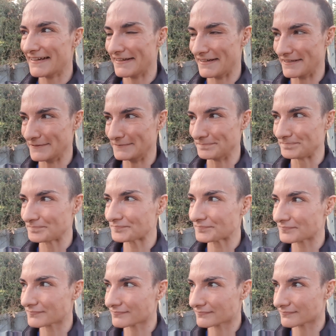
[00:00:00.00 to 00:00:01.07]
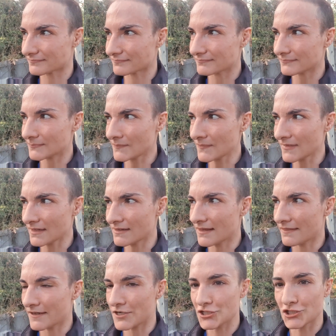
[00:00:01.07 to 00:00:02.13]
Um,
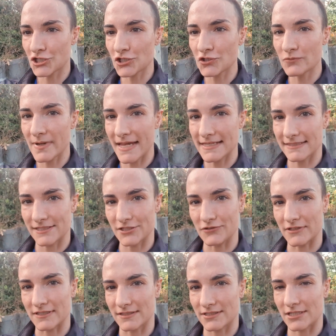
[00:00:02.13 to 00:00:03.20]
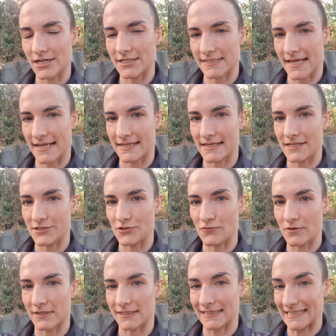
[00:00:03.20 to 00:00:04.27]
there are two ways that you can start taking
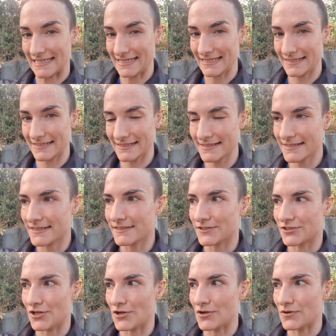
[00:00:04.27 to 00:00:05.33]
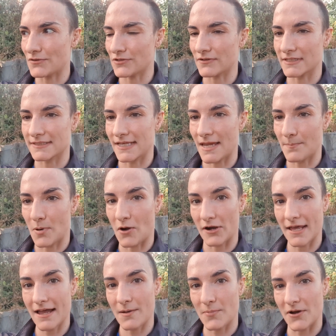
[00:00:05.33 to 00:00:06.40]
your lead. So you can say
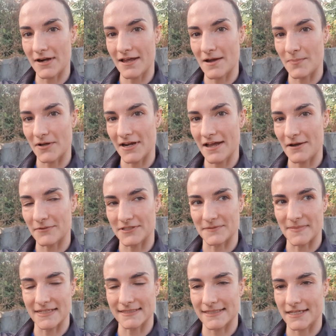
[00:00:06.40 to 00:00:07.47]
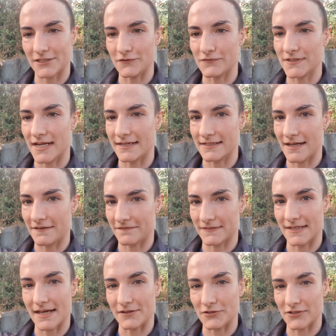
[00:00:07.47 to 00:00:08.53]
parau, parau, parau, which means like you've done enough and
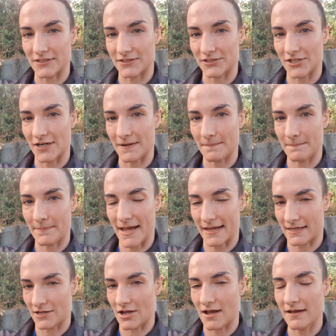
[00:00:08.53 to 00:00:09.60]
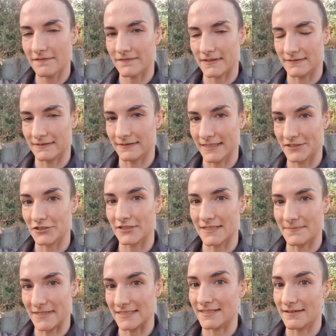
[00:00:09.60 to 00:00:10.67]
now you can start backing off. It literally
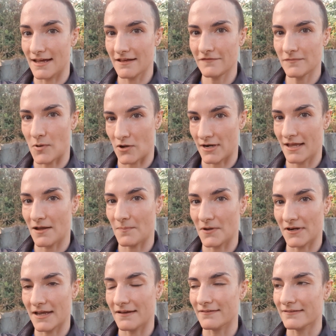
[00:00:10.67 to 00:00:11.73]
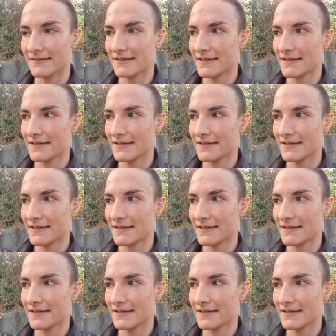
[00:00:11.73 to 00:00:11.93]
means enough, parau, parau.